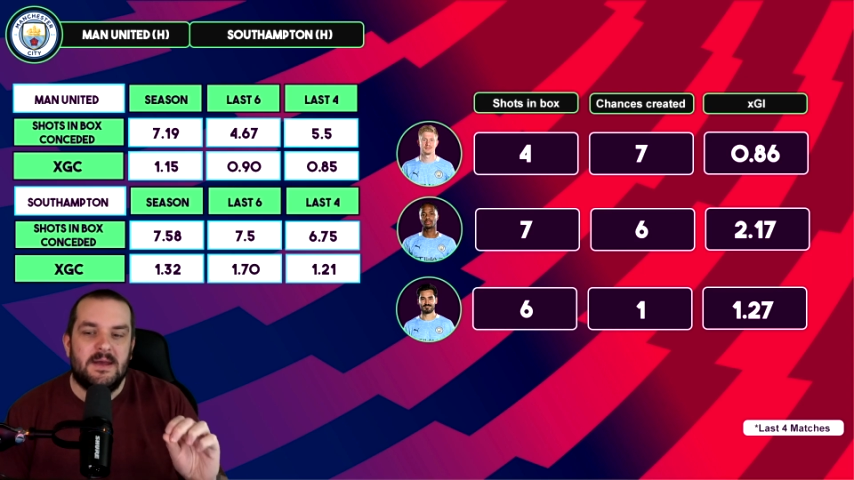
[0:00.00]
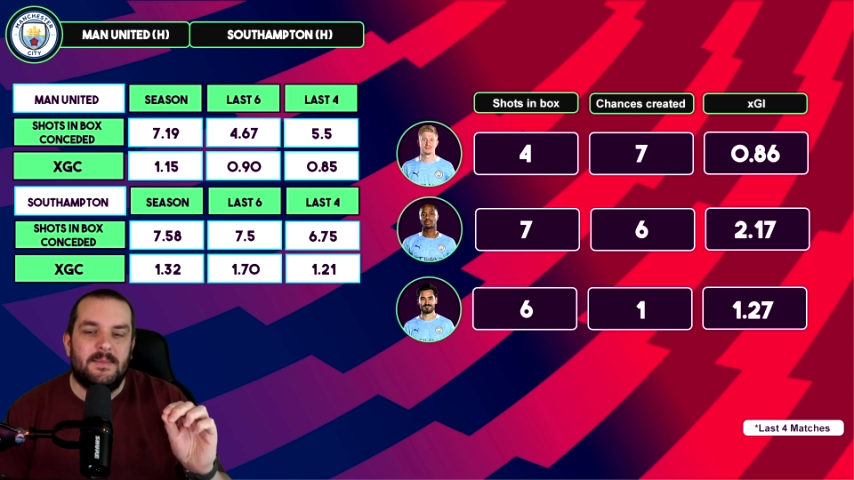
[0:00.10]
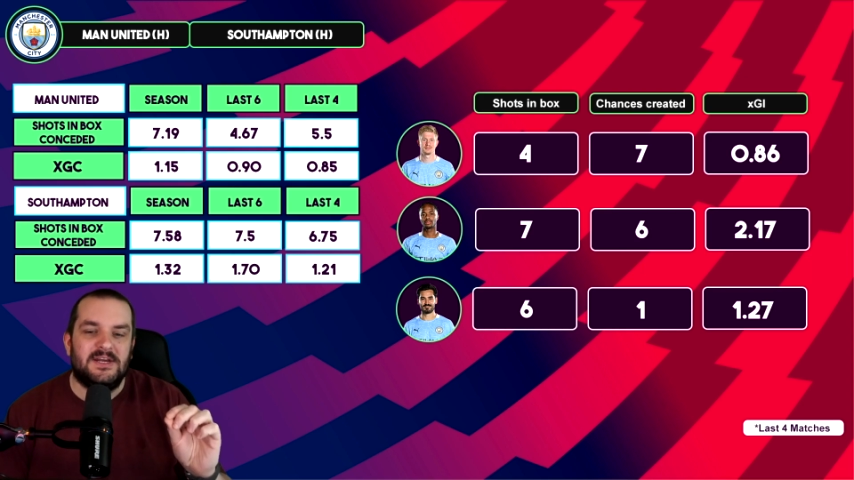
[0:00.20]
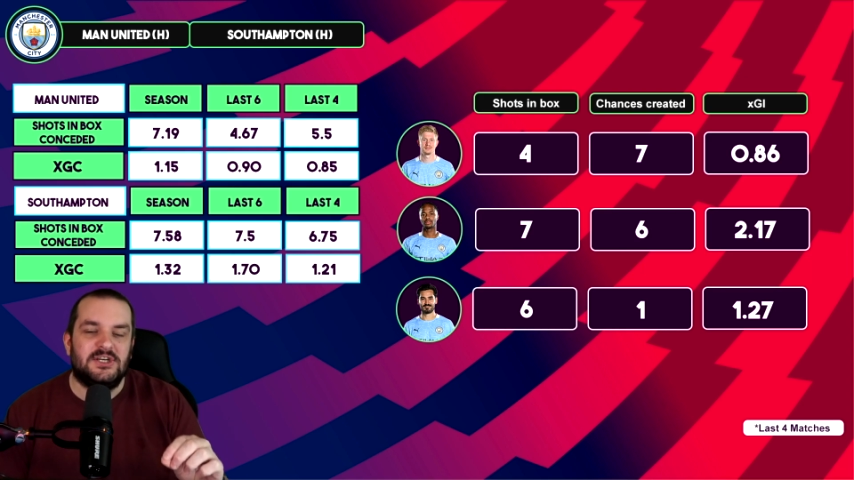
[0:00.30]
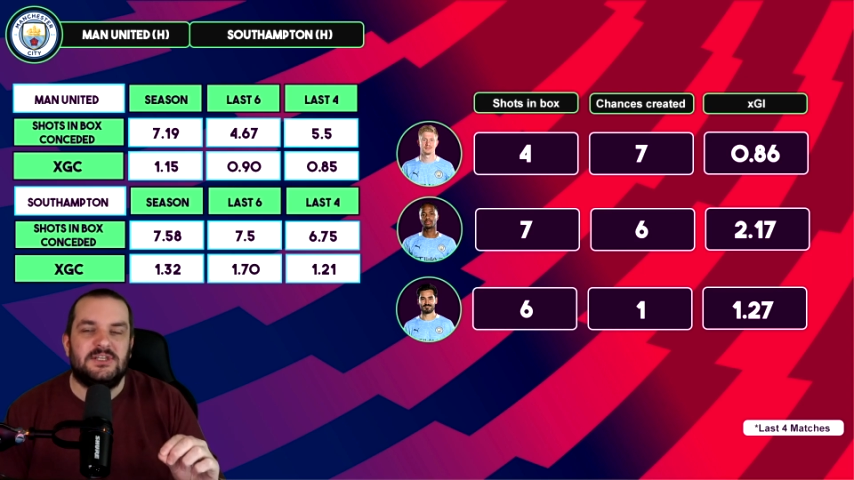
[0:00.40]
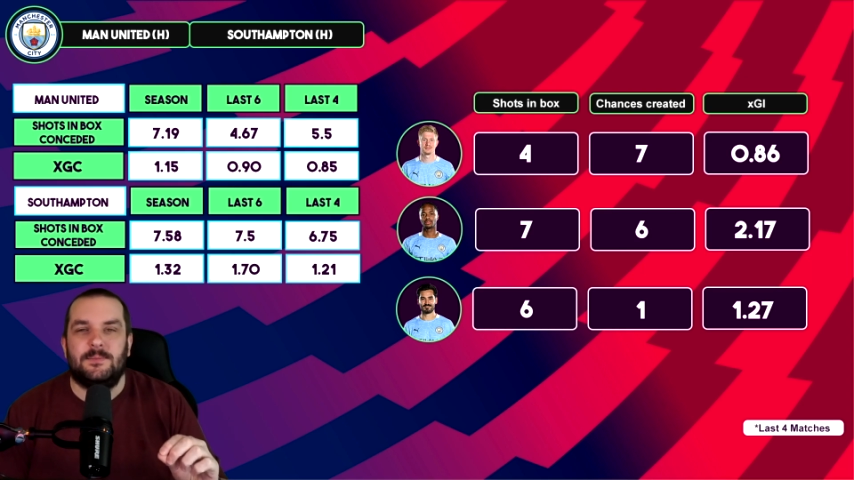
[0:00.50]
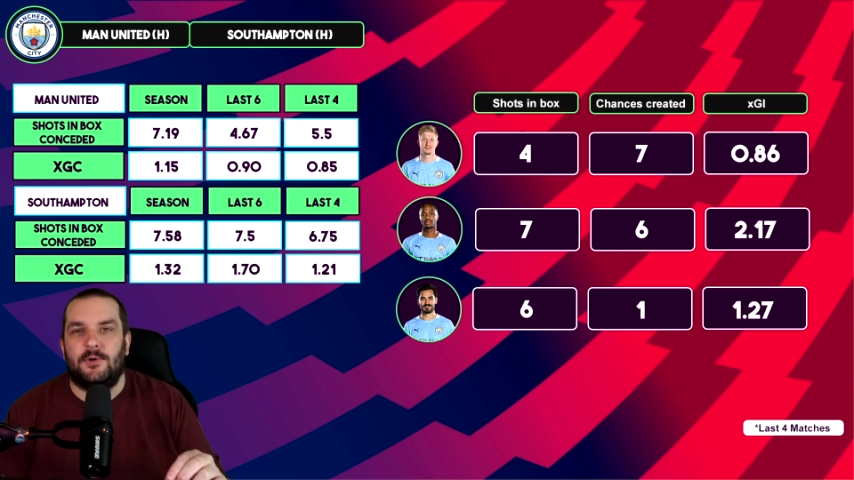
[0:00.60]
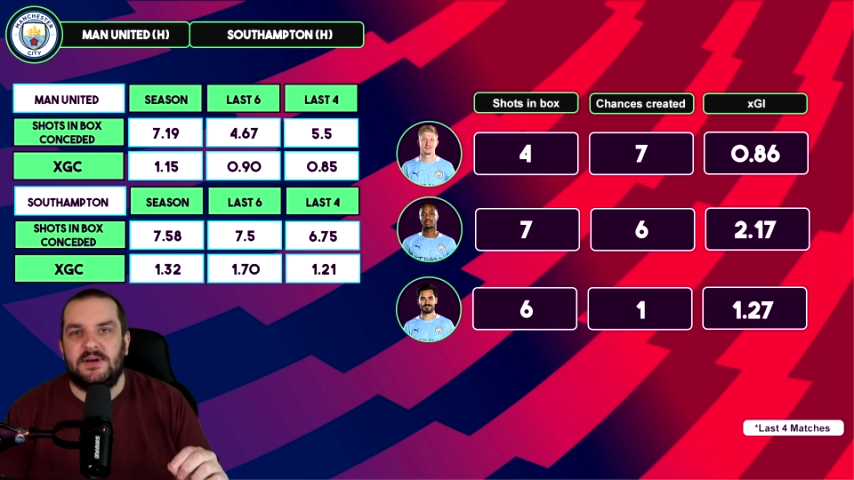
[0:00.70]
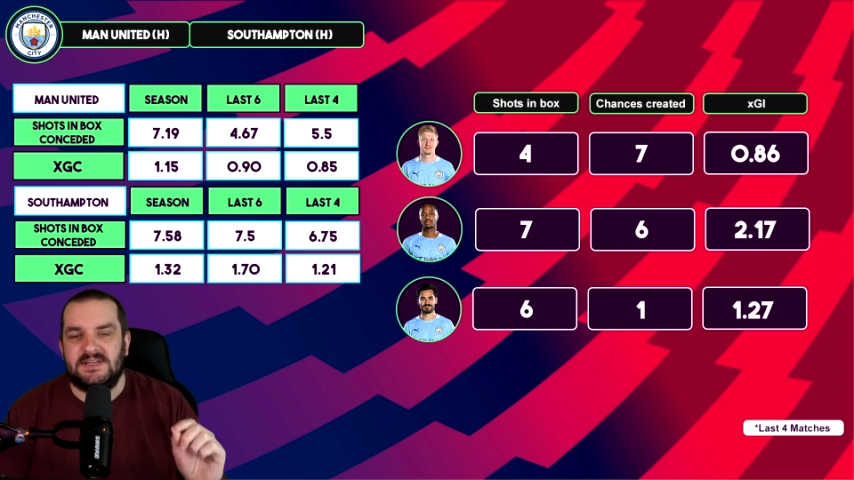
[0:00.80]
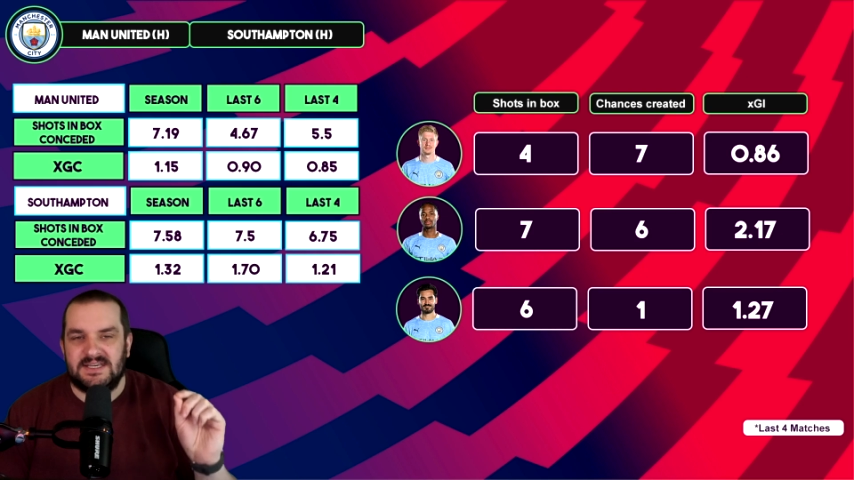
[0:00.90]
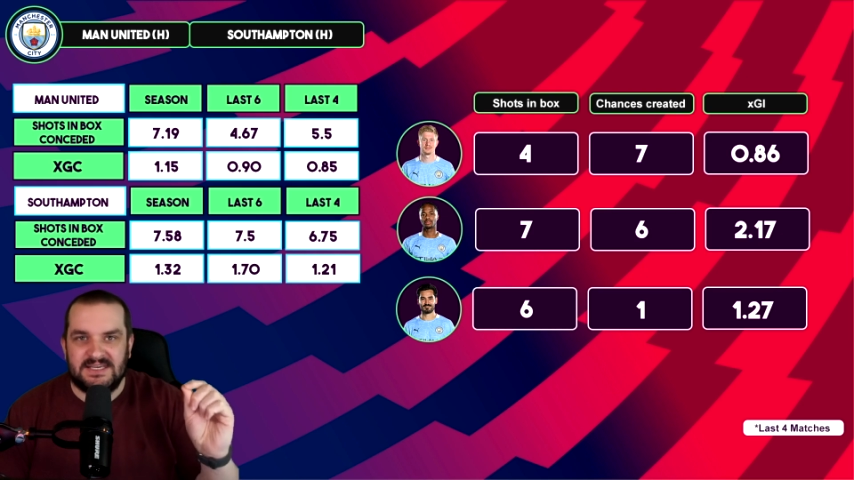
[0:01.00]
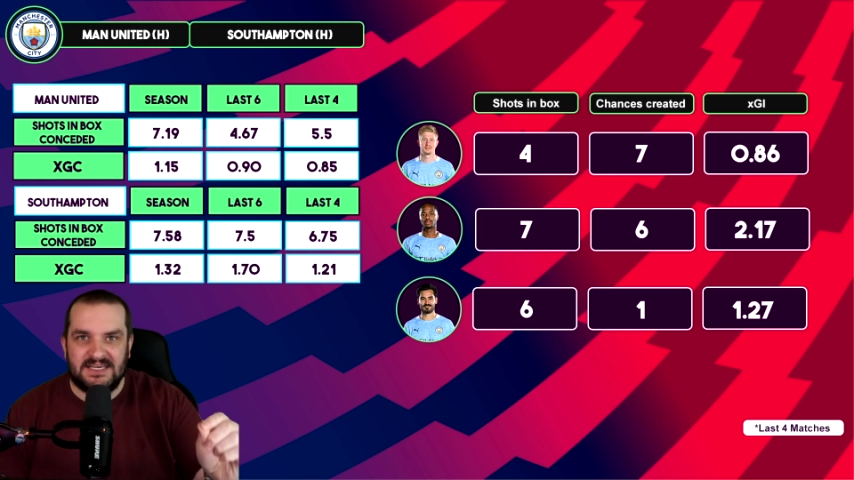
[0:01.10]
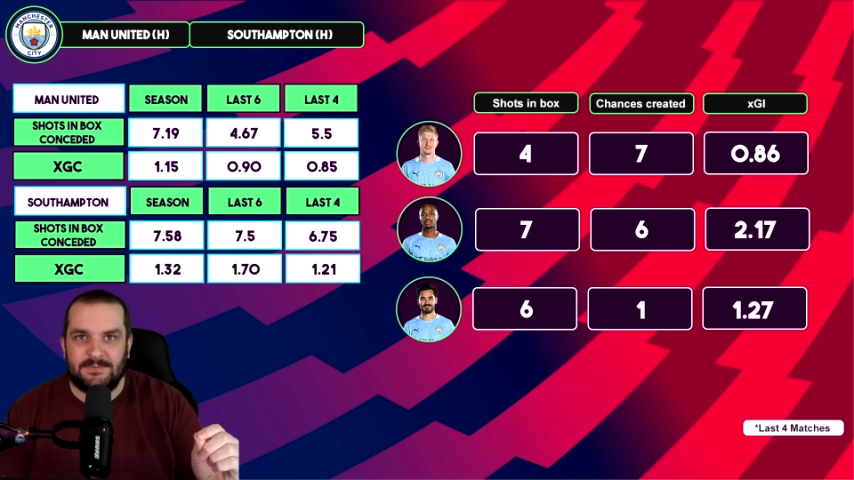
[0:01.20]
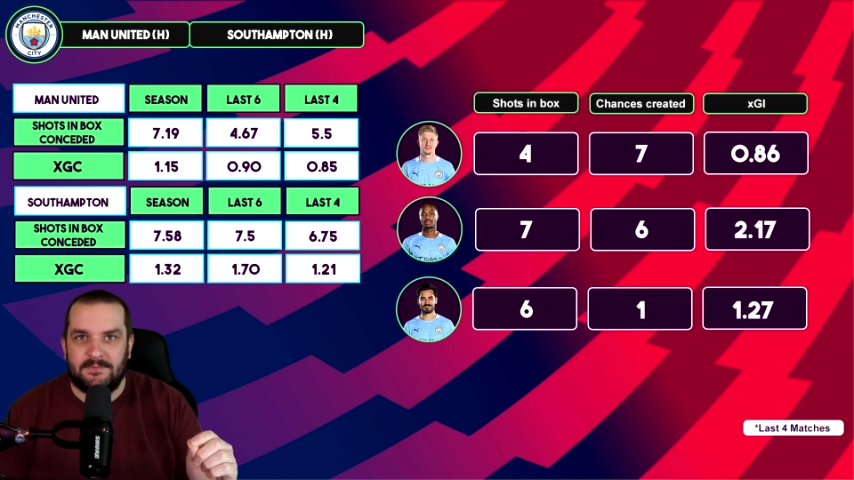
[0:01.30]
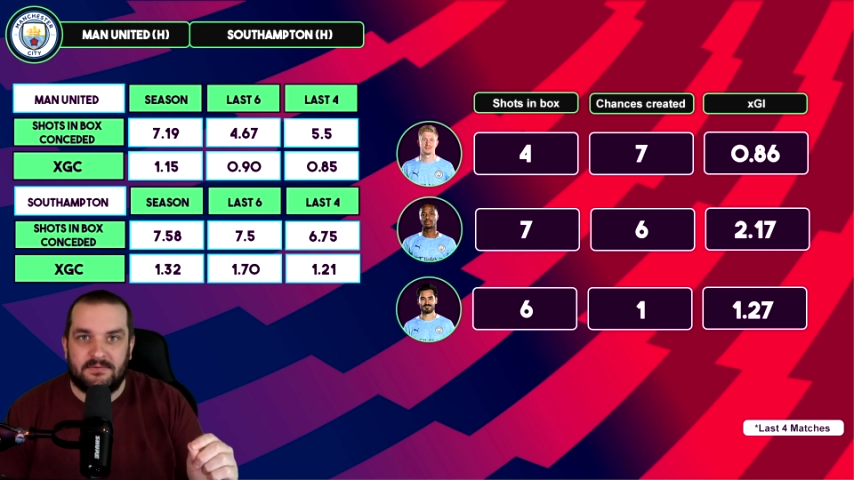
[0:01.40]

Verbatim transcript: but it's just De Bruyne's assist